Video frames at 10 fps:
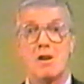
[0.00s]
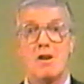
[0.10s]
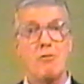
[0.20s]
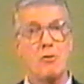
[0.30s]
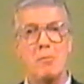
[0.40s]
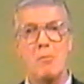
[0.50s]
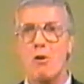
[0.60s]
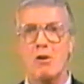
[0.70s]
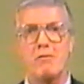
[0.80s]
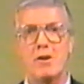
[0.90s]
For the
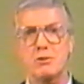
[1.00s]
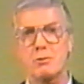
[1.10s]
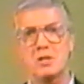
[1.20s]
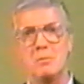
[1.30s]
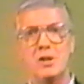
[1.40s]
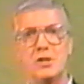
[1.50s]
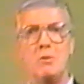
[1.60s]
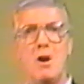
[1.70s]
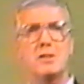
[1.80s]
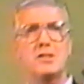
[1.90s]
more adventurous among you,
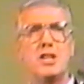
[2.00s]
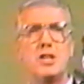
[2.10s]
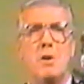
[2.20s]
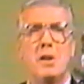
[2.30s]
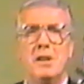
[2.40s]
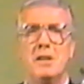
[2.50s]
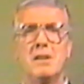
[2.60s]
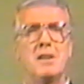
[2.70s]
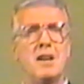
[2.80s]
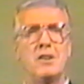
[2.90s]
I'll take you on a little
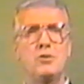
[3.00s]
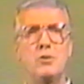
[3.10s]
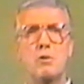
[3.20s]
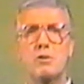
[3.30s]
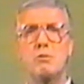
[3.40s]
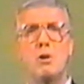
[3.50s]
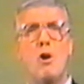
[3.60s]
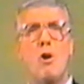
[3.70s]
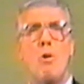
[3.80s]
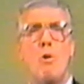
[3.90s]
guided tour through a
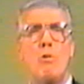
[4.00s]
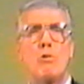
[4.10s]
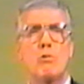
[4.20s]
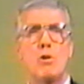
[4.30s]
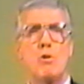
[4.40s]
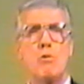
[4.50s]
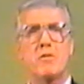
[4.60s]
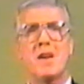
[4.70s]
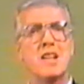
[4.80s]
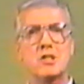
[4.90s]
whole grove of
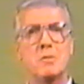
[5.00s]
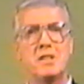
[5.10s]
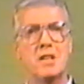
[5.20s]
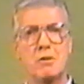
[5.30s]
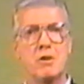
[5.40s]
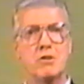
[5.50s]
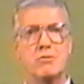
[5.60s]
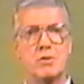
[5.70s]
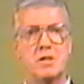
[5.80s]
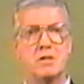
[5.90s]
handsomely decorated
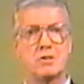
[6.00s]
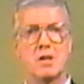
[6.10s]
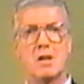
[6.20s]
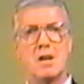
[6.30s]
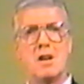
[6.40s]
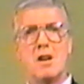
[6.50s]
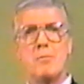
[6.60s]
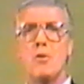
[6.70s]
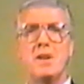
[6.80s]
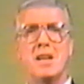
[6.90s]
trees,
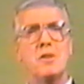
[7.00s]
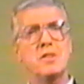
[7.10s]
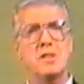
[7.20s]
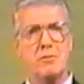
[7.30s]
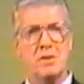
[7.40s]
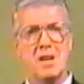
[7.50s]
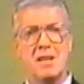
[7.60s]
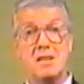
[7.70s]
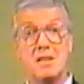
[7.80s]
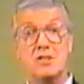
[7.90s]
pointing out the different
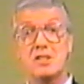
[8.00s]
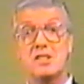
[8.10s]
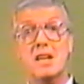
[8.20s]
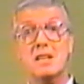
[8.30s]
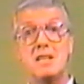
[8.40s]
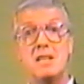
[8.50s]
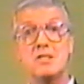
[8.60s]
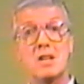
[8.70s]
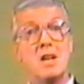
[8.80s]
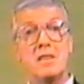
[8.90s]
ideas and techniques
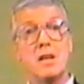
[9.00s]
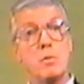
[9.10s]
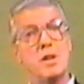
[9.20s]
that went